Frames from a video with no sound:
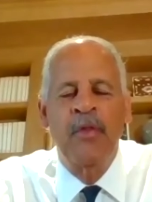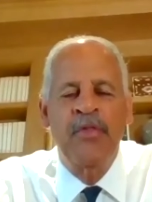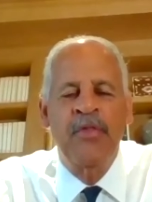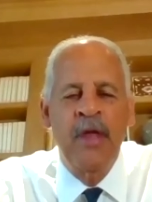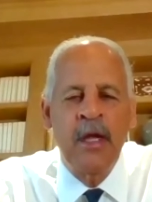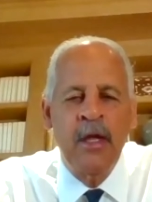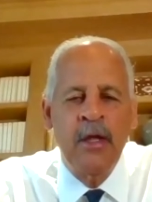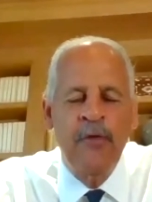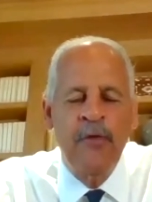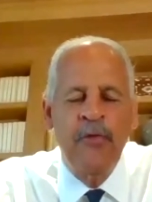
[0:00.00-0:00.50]
Well,
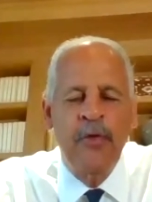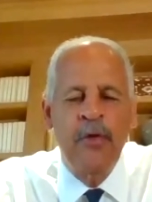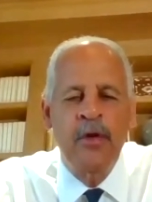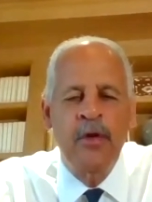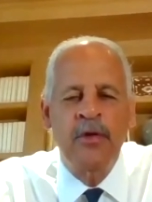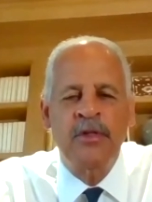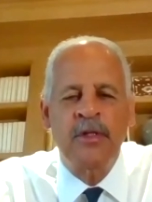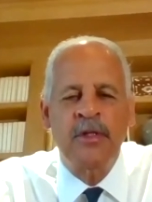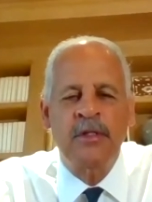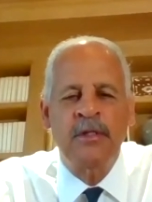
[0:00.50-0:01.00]
thank you for
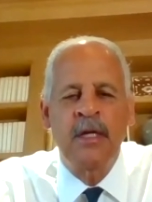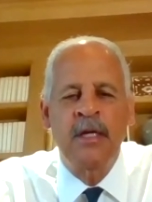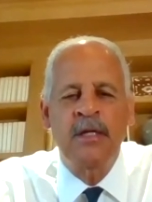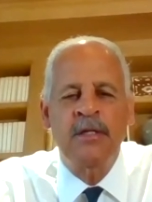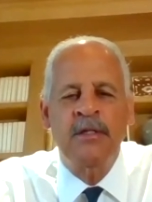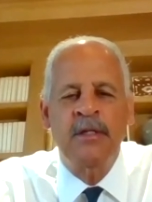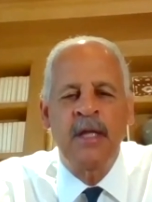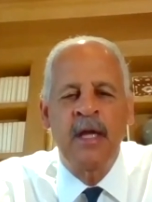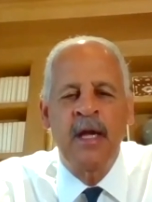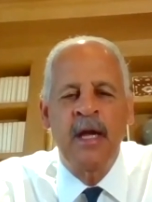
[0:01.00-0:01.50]
your
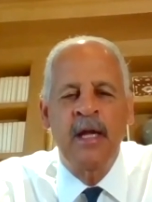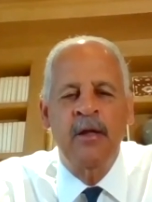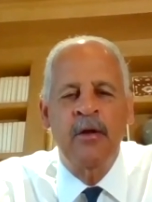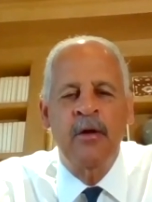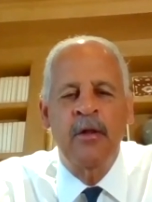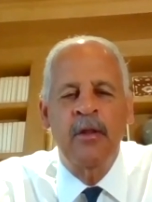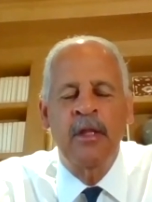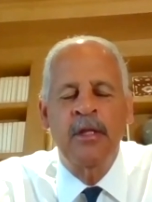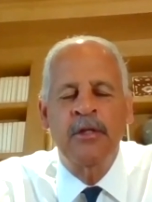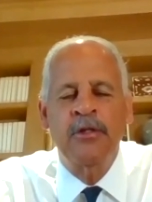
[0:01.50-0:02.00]
success, Dan, and
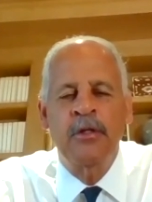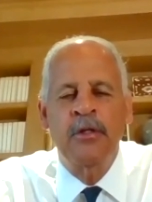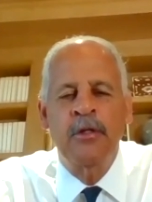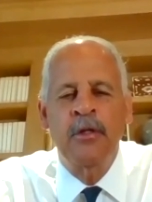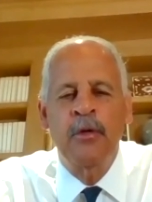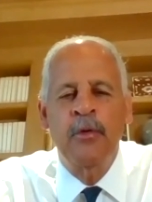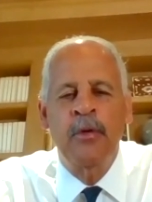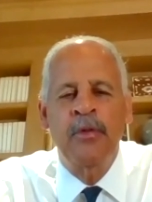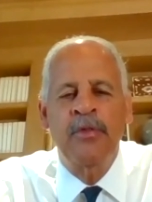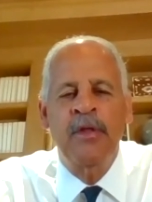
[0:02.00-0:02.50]
all that you
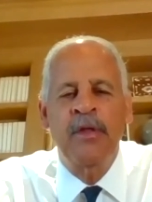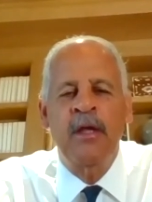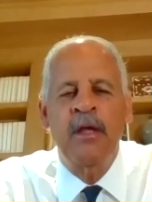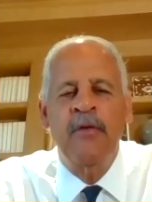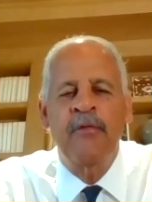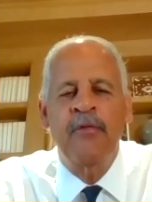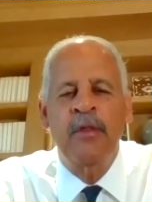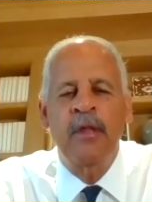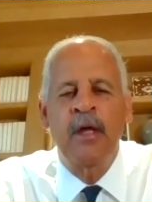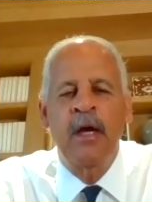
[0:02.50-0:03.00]
do, and thank
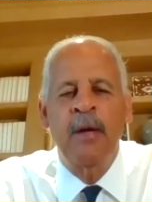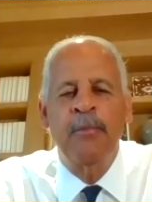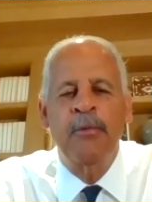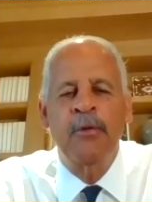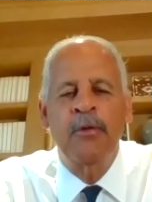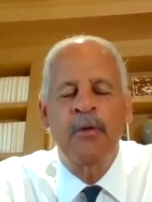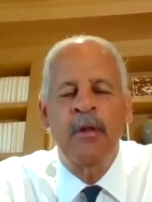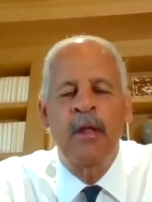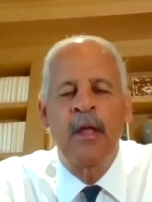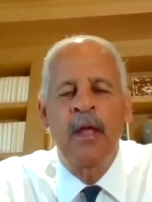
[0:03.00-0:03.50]
you for the
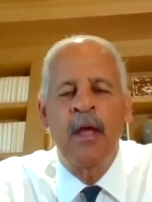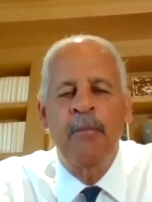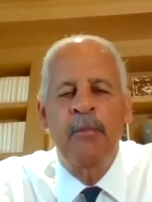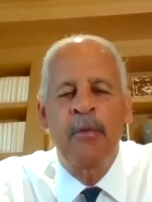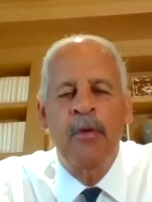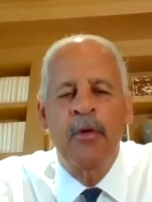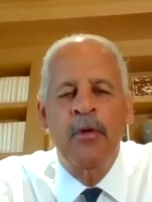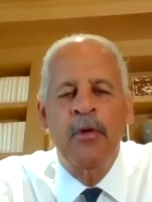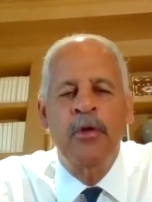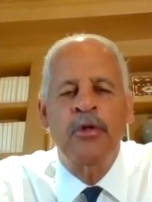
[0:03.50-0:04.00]
opportunity to have
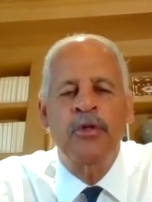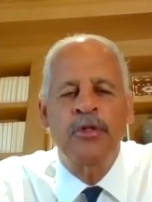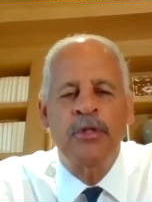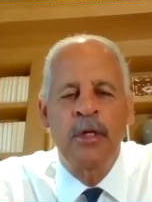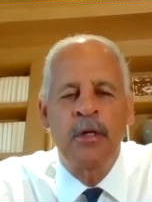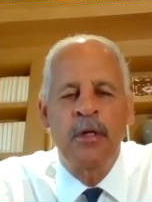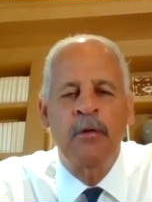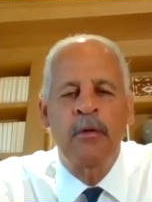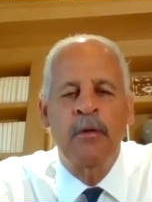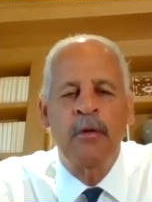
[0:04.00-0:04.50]
me on your
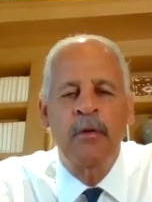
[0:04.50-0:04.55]
show.